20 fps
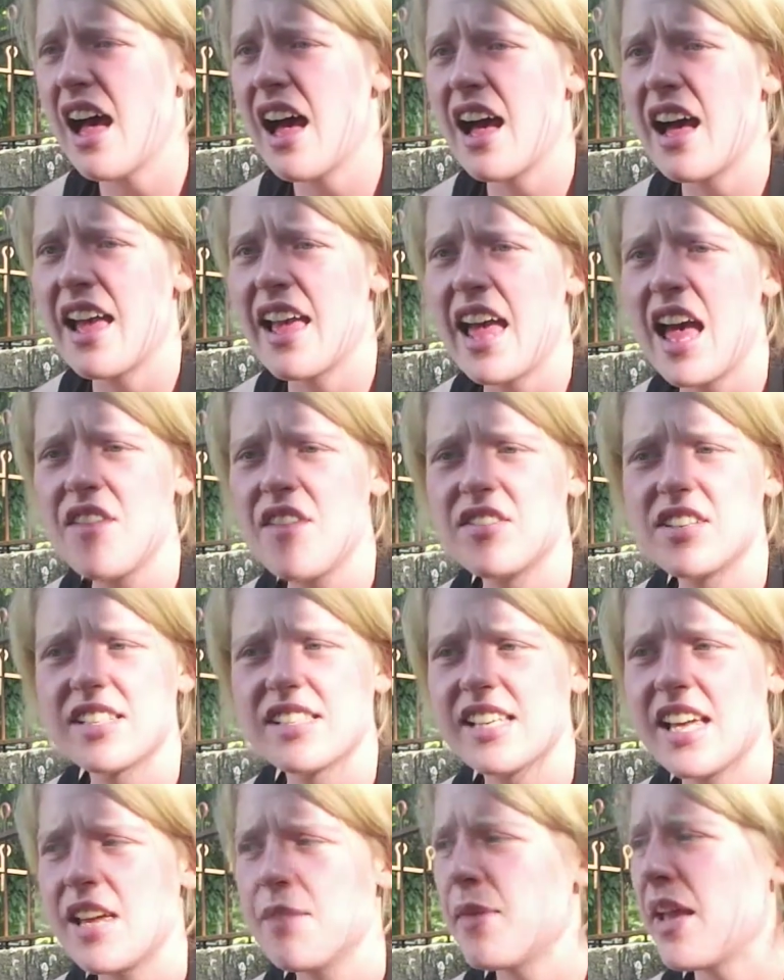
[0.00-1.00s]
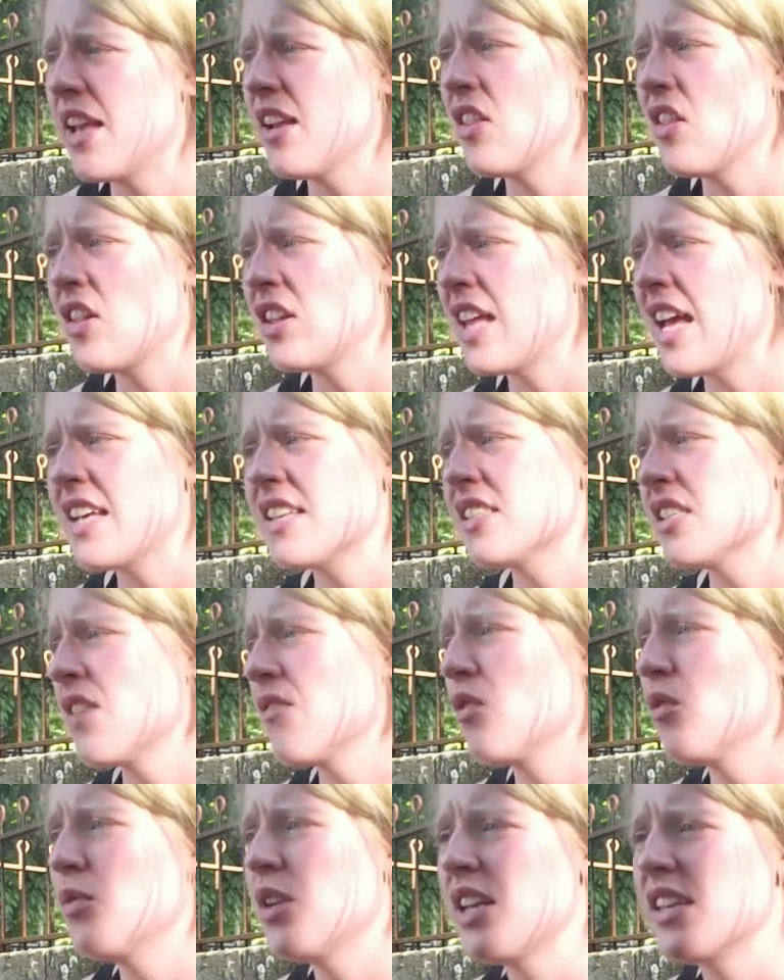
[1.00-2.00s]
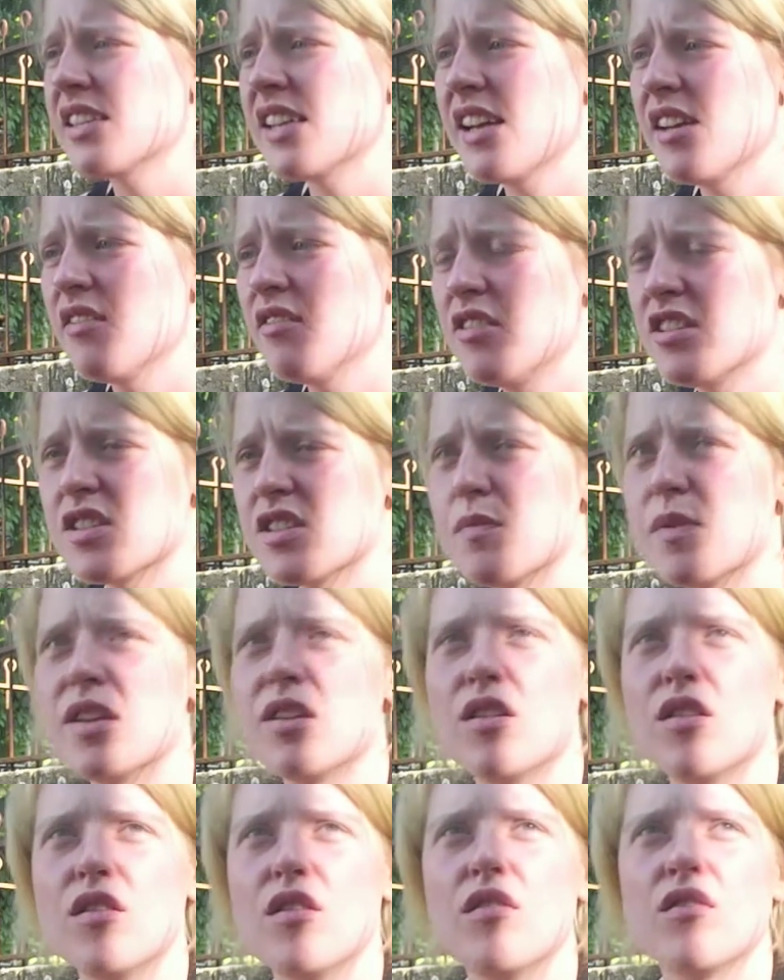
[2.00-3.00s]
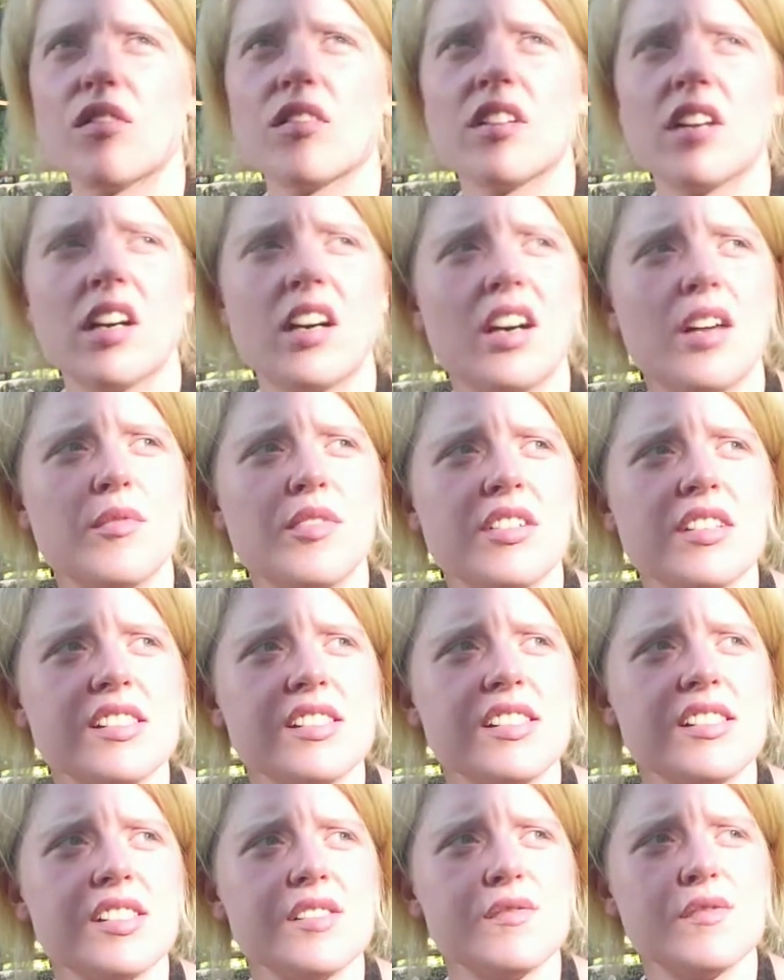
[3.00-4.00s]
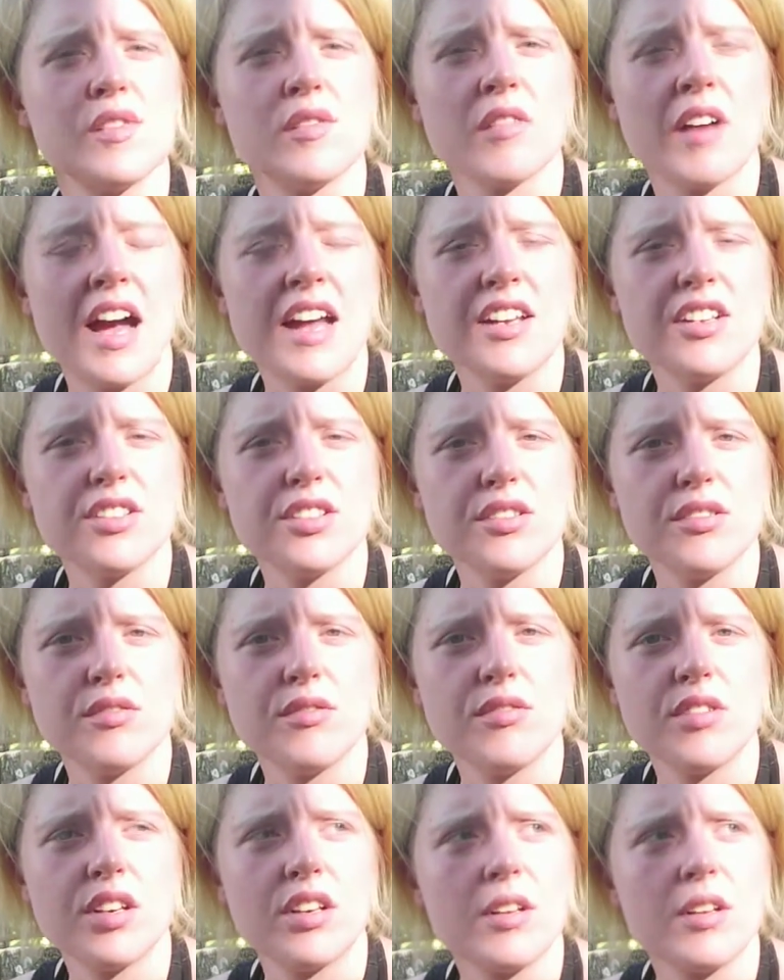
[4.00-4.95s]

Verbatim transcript: I have to say, man, in the last several weeks I have just been overcome with a sense of gratitude.